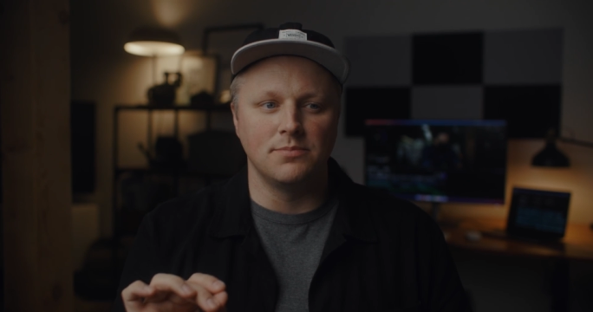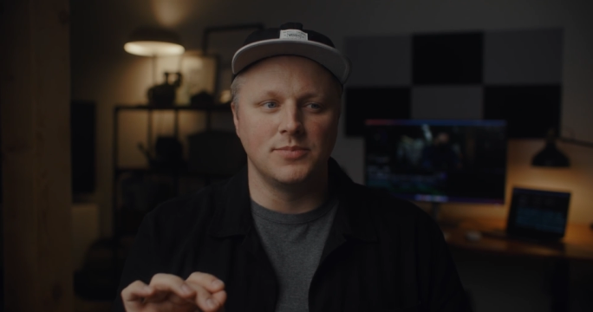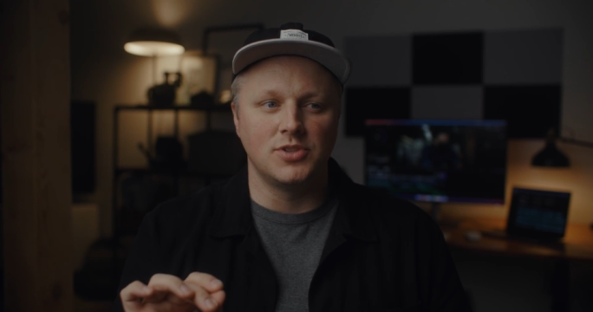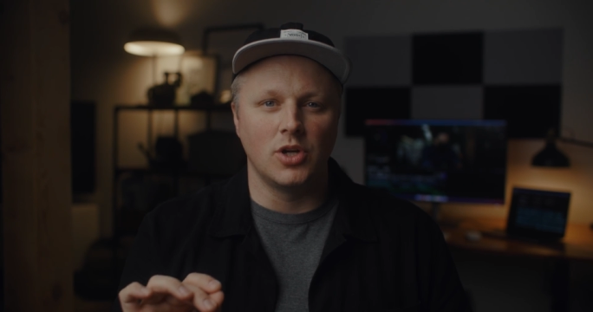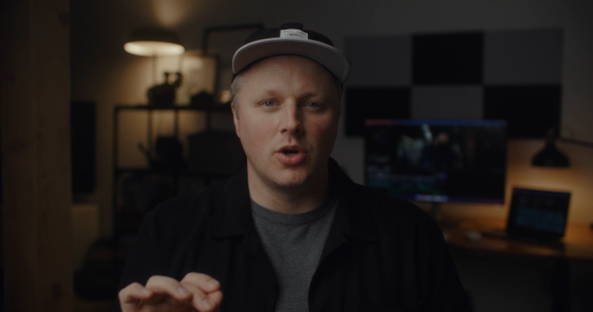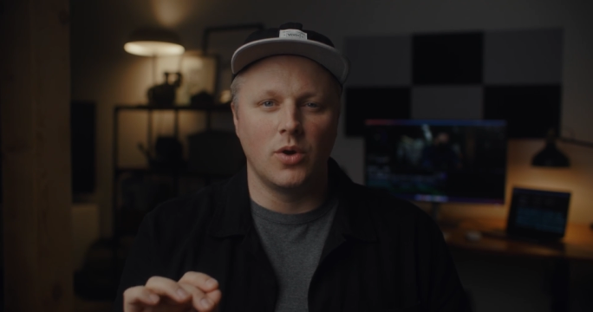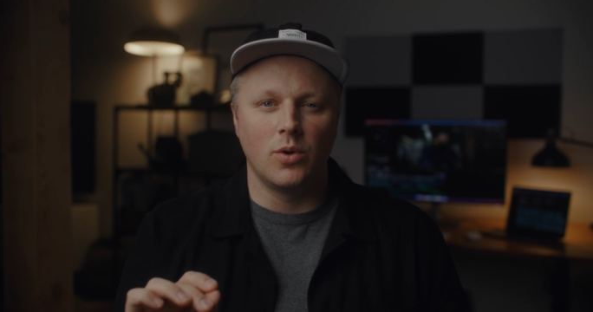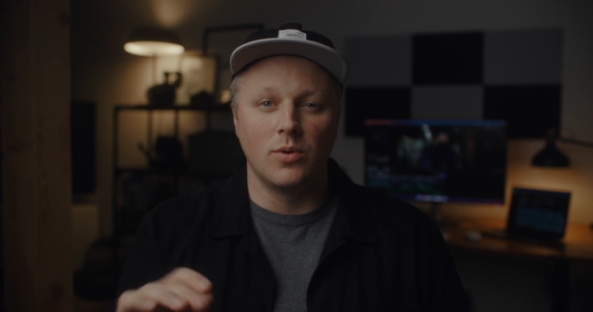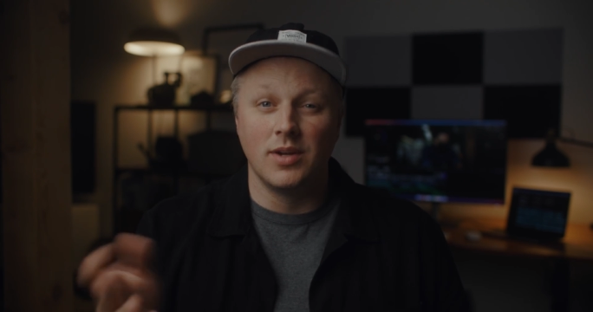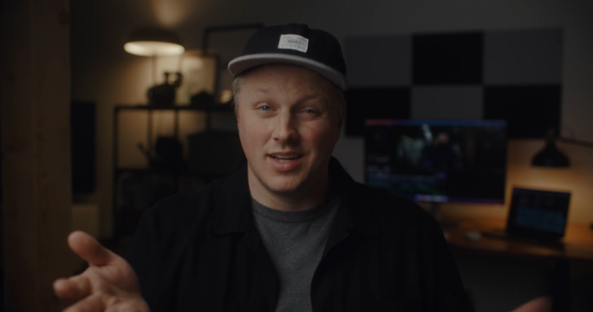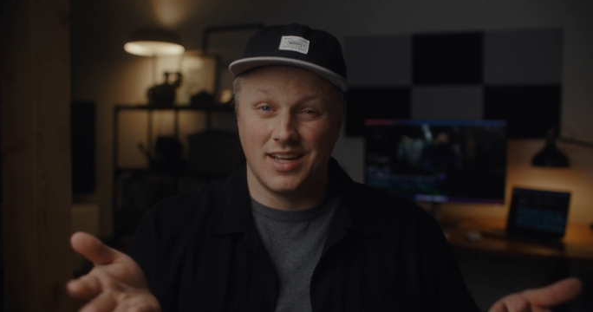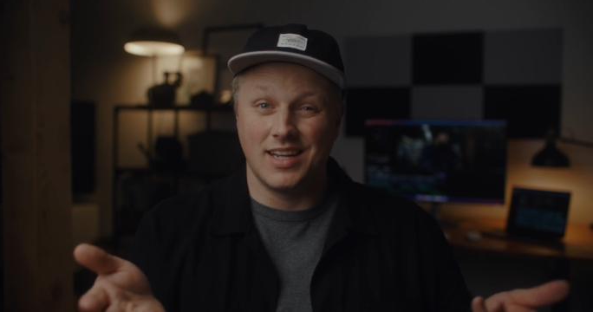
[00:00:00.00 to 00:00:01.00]
So
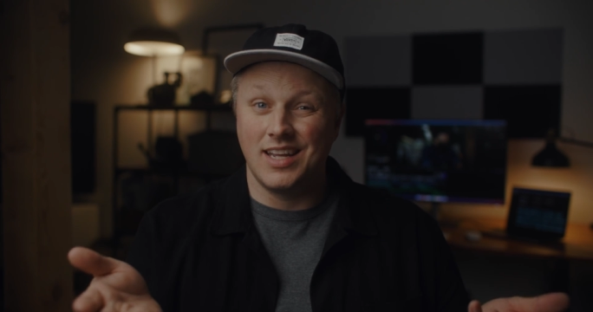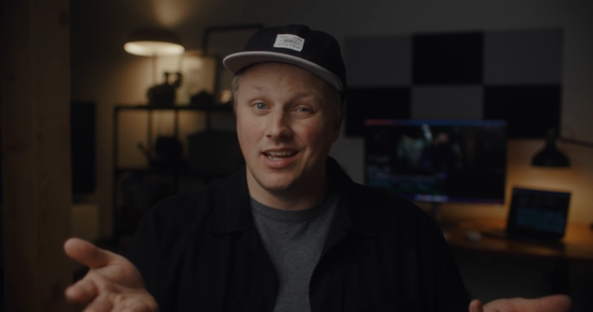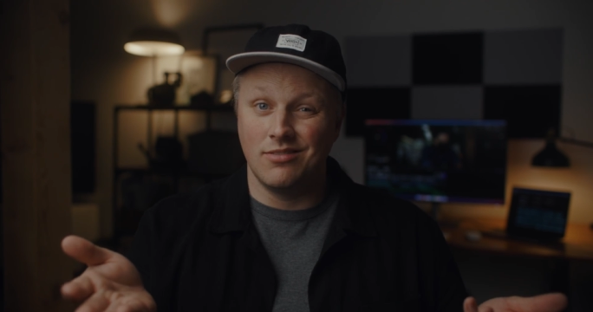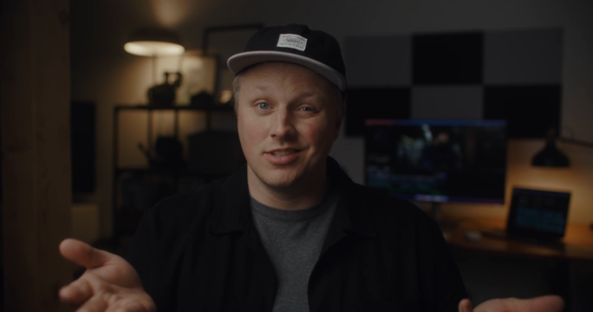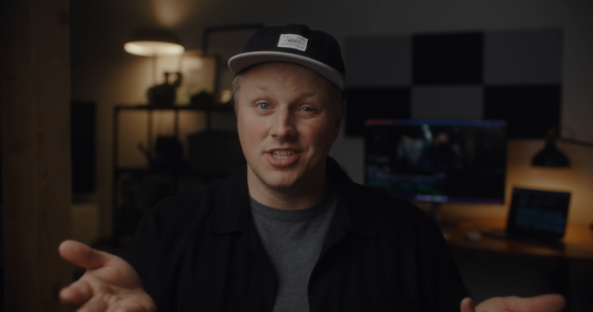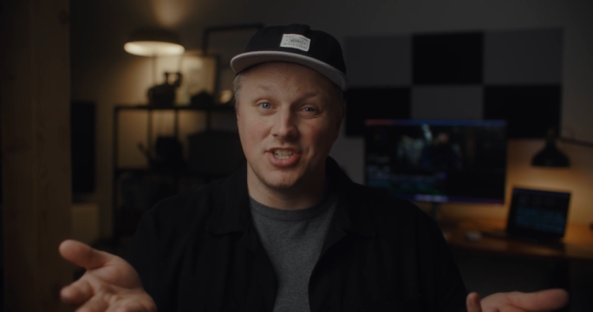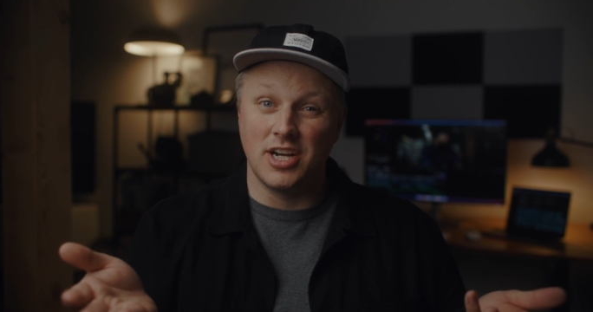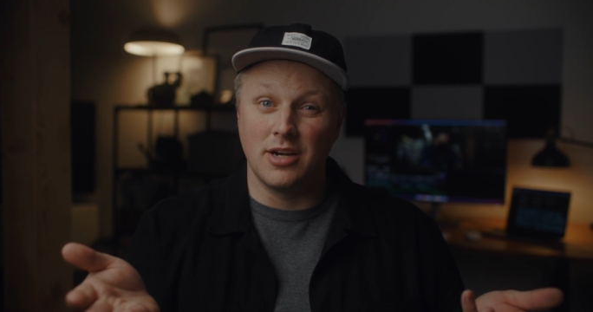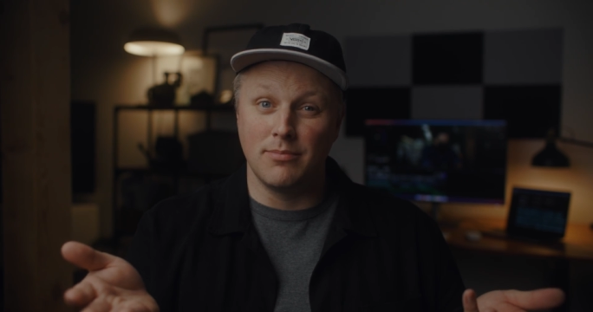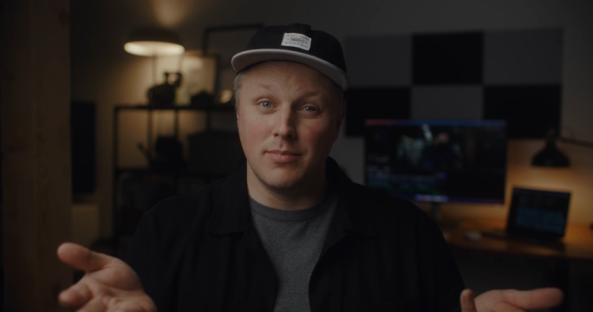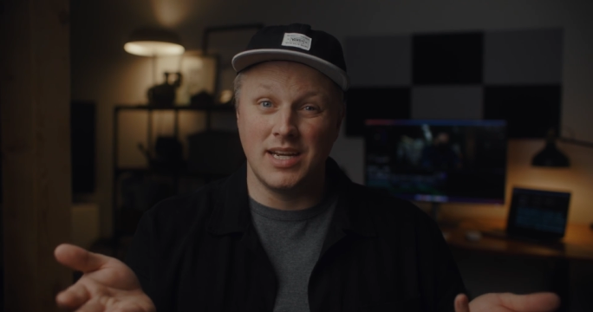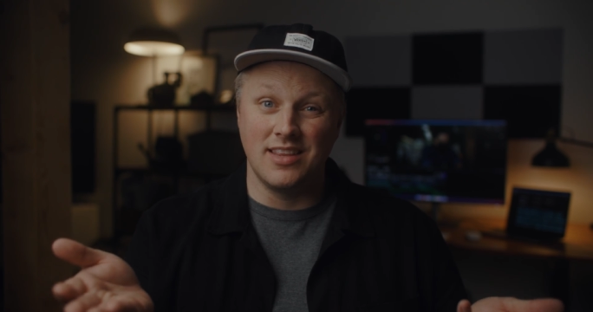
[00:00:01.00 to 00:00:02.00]
I can't really
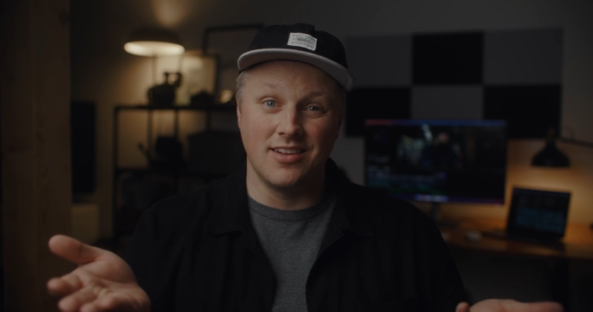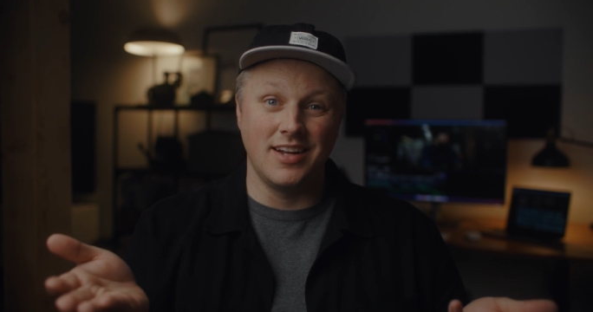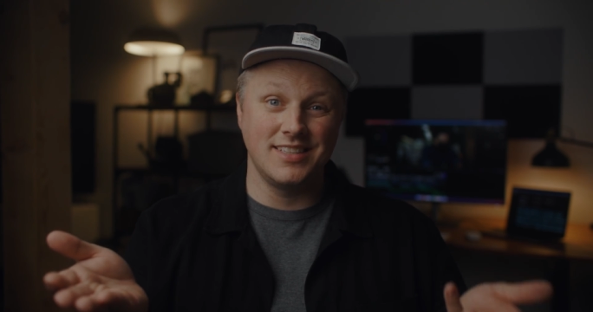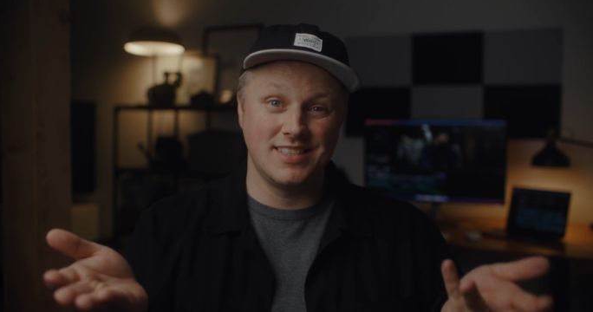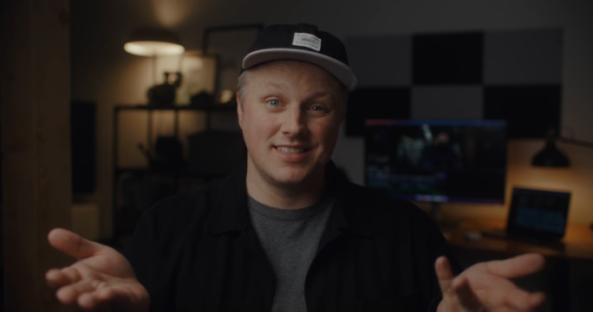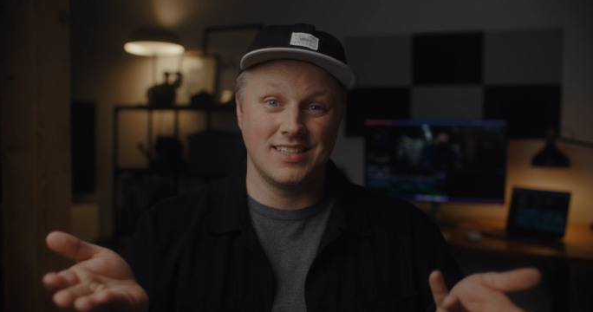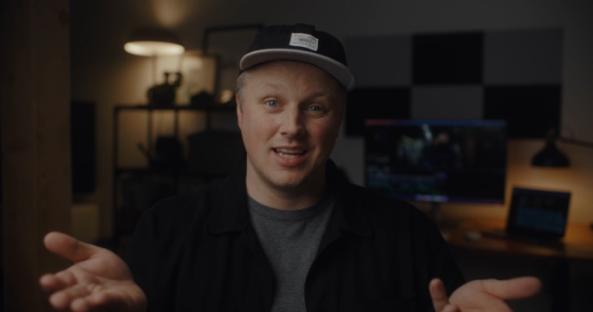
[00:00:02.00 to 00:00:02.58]
share many thoughts.